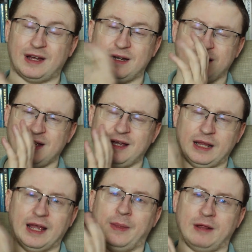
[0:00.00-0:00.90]
And
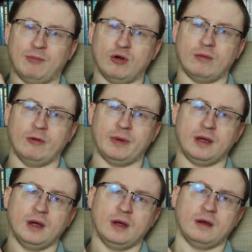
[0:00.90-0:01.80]
indeed, this book will
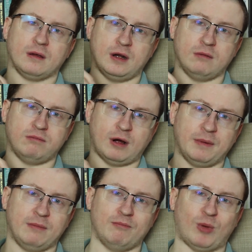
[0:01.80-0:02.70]
be, you know, I'll
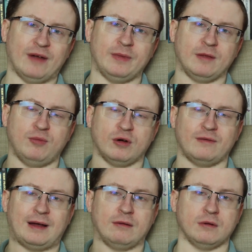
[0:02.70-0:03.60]
be waving this book
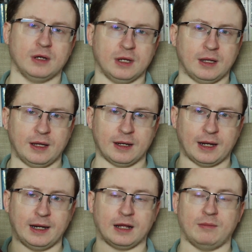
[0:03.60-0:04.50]
around
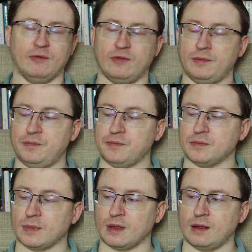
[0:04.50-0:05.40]
here next month.
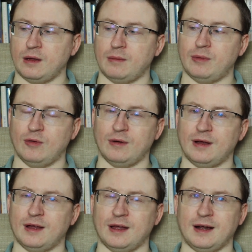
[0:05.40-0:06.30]
But
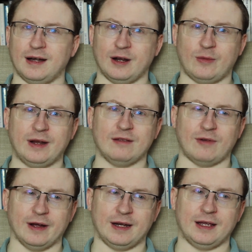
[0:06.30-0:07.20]
The Queen's
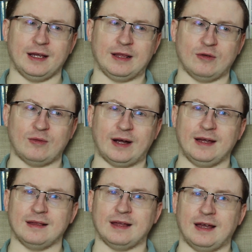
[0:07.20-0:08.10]
Wine is
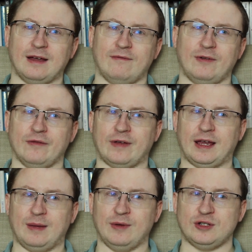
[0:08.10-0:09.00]
always full of
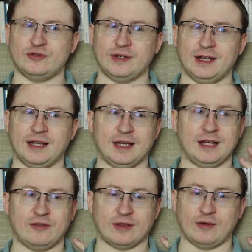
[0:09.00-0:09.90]
imagery,
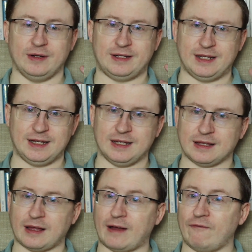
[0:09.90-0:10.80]
interesting
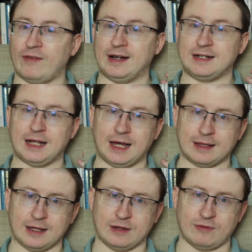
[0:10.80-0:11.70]
ideas,
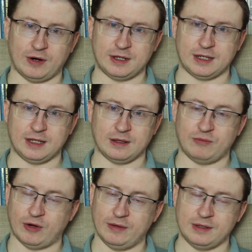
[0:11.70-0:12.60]
fantastic writing, the
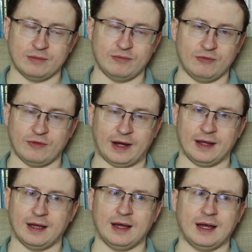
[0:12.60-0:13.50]
poem is great.